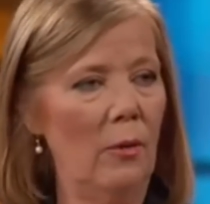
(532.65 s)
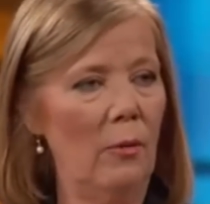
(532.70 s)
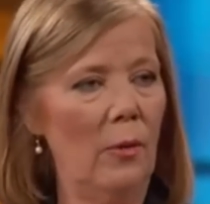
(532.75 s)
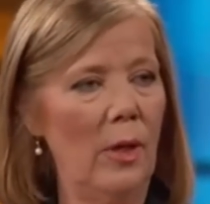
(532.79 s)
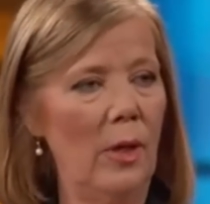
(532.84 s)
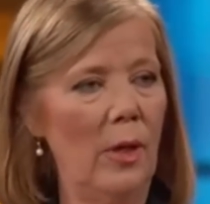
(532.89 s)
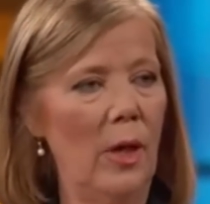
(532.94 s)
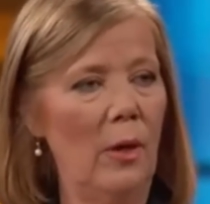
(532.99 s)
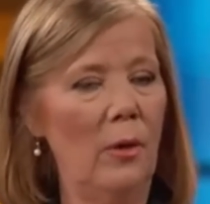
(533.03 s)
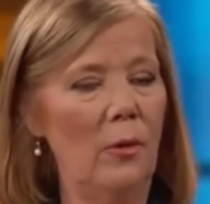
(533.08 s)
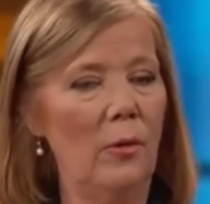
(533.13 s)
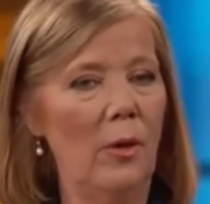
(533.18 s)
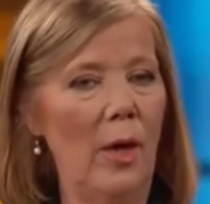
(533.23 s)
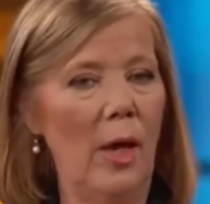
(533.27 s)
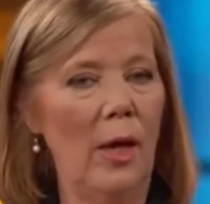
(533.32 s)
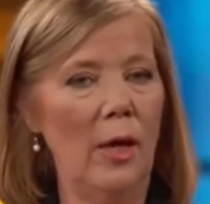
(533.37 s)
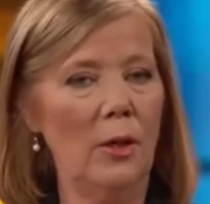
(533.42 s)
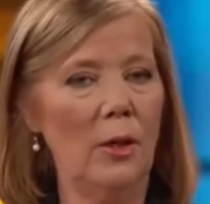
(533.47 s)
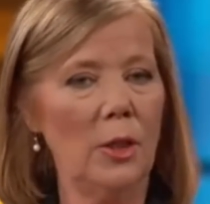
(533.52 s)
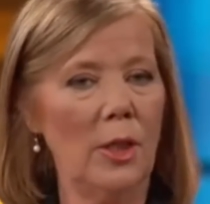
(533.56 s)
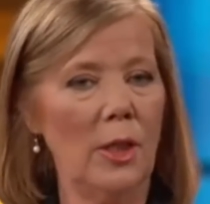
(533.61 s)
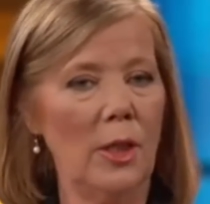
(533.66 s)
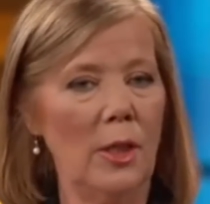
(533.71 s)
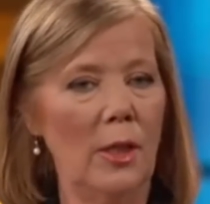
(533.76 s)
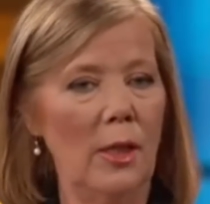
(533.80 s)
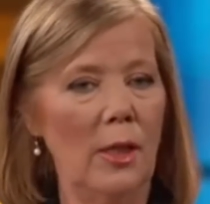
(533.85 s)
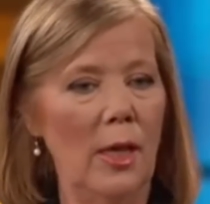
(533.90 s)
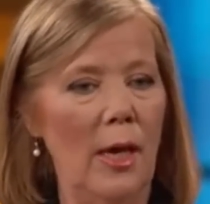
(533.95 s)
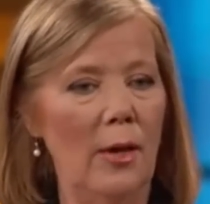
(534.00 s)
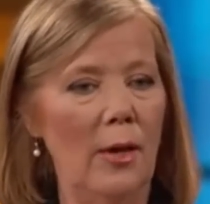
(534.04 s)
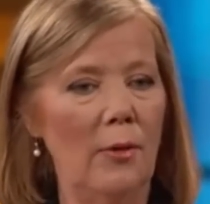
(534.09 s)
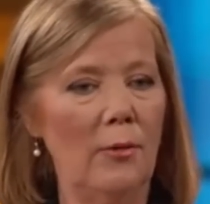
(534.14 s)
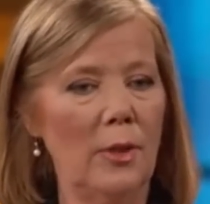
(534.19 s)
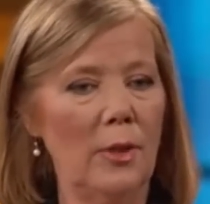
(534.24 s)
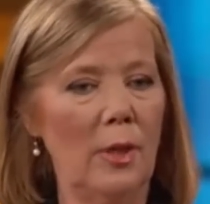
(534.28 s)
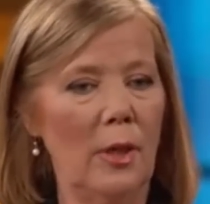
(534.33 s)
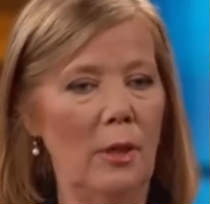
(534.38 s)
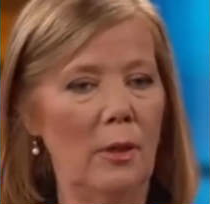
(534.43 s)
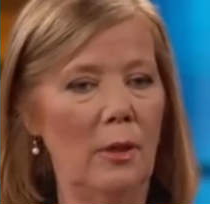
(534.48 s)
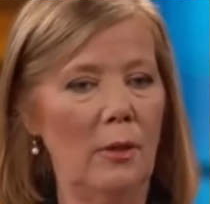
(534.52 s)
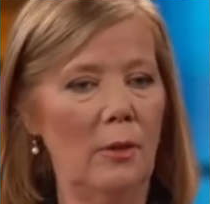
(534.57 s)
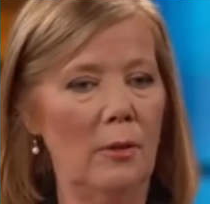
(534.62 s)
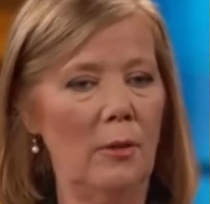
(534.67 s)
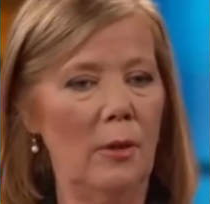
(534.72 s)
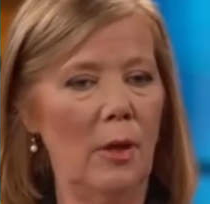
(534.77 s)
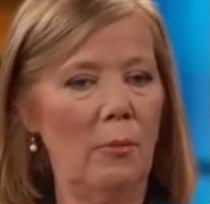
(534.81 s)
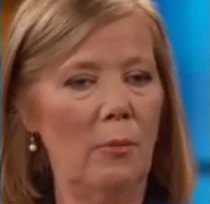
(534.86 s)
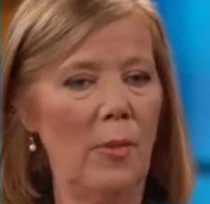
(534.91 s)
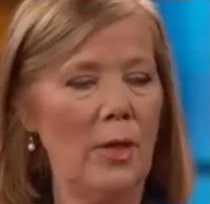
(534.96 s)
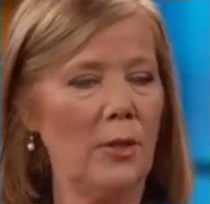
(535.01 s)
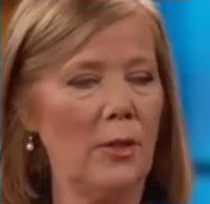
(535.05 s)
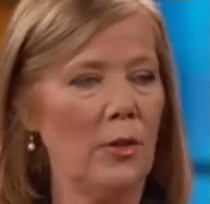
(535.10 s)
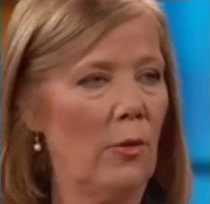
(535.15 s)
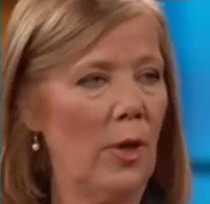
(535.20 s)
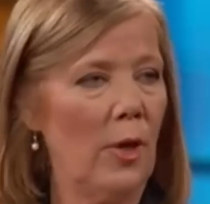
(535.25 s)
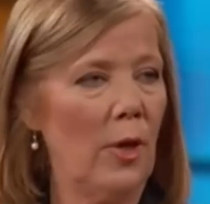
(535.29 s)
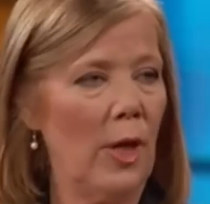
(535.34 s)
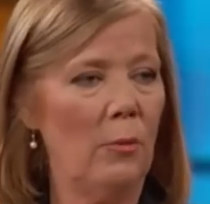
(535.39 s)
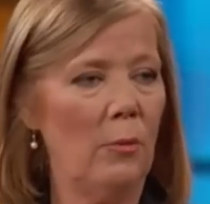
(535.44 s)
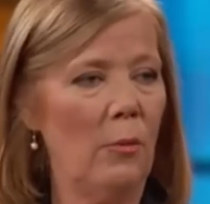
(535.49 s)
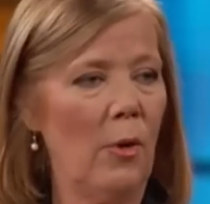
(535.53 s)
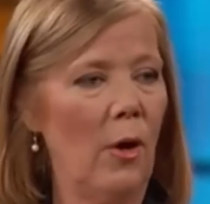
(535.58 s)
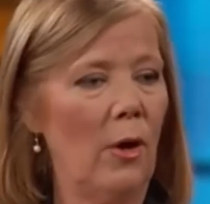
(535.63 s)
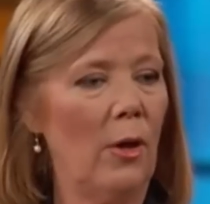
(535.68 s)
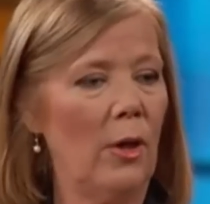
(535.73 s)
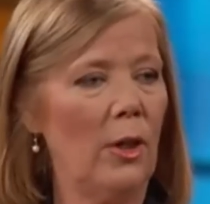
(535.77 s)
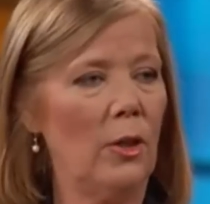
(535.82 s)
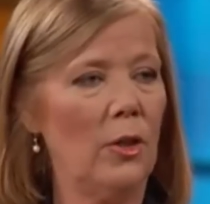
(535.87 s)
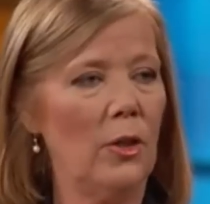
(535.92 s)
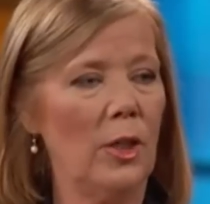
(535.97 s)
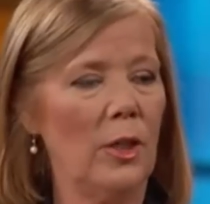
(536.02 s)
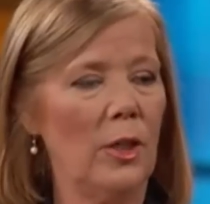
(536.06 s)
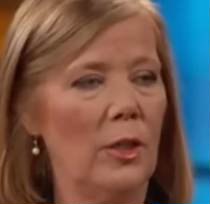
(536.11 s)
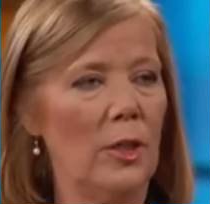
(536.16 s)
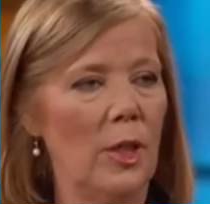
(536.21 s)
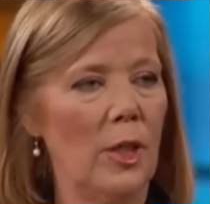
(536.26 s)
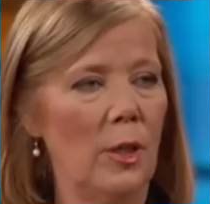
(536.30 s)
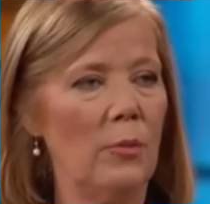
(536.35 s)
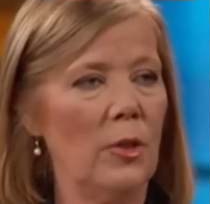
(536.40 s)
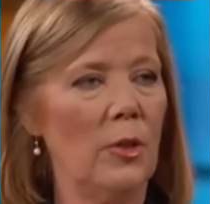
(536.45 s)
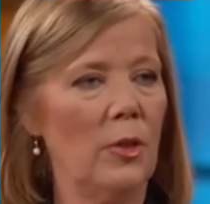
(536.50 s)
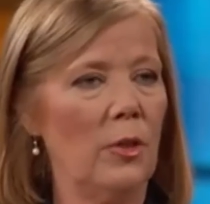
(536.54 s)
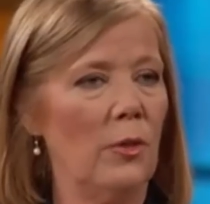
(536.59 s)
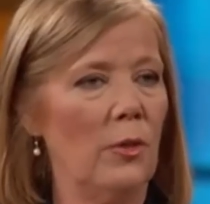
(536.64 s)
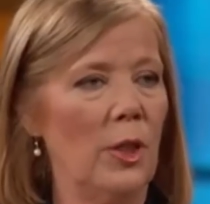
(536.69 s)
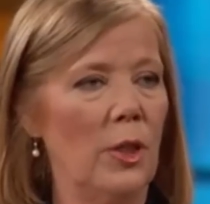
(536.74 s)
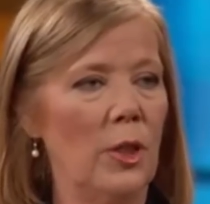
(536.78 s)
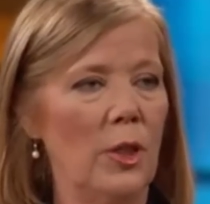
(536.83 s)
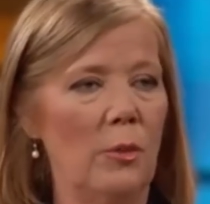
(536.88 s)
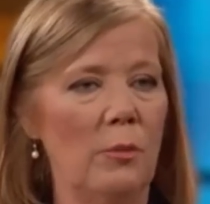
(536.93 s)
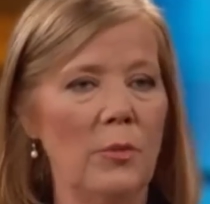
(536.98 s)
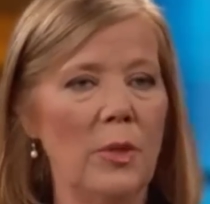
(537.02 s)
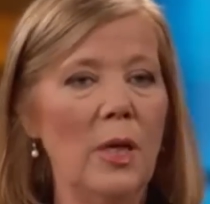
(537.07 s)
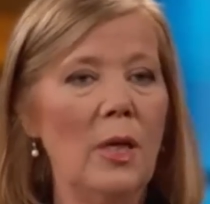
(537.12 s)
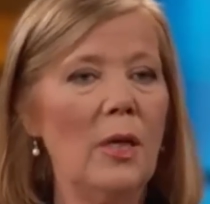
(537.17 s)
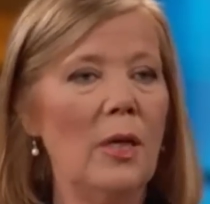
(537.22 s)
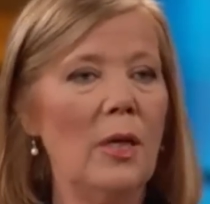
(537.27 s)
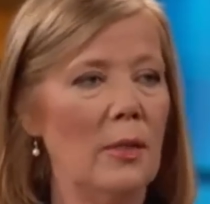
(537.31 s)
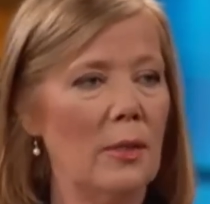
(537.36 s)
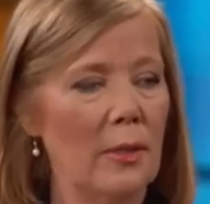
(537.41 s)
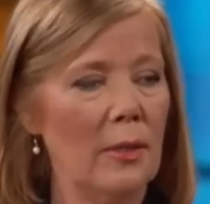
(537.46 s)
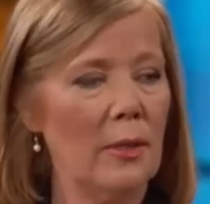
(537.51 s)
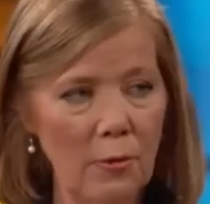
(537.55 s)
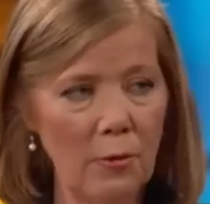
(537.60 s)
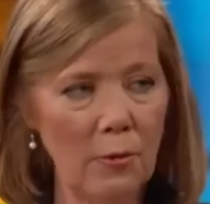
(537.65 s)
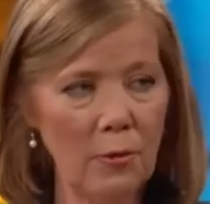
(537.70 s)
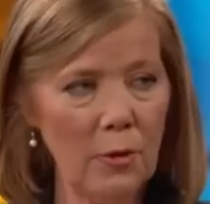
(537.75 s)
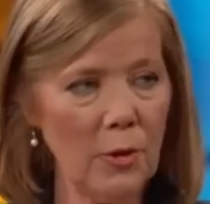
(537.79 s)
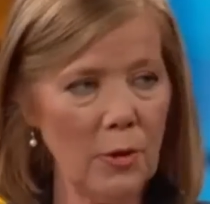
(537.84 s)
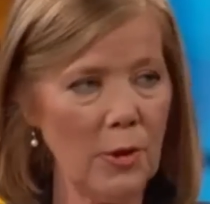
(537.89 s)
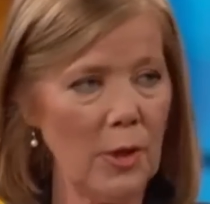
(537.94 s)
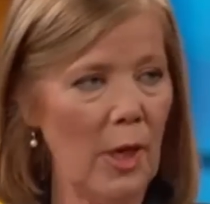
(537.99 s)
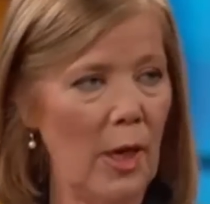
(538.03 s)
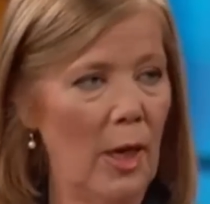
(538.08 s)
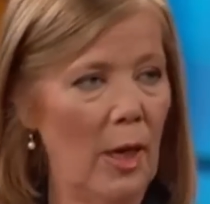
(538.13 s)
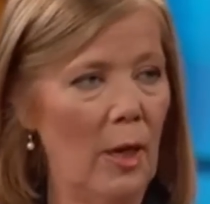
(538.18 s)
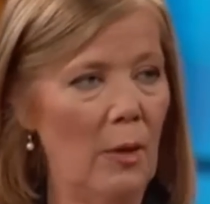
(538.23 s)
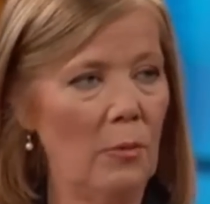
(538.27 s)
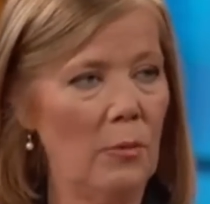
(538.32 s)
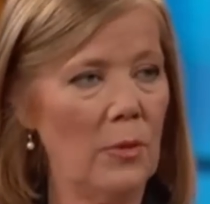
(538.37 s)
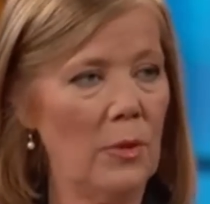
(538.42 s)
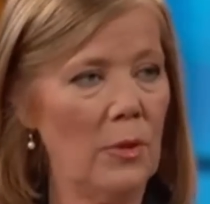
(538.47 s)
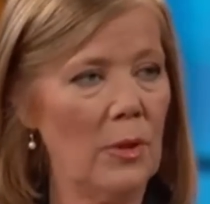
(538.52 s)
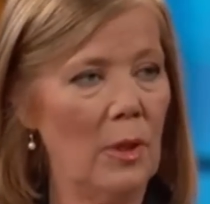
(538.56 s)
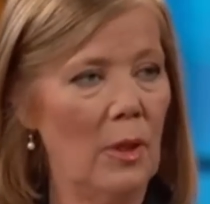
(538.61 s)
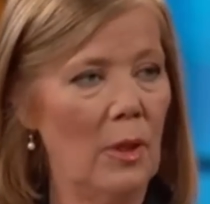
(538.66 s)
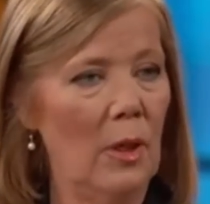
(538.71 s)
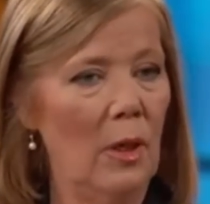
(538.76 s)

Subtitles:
We know that she left a masquerade party. She attempted to reach him several times.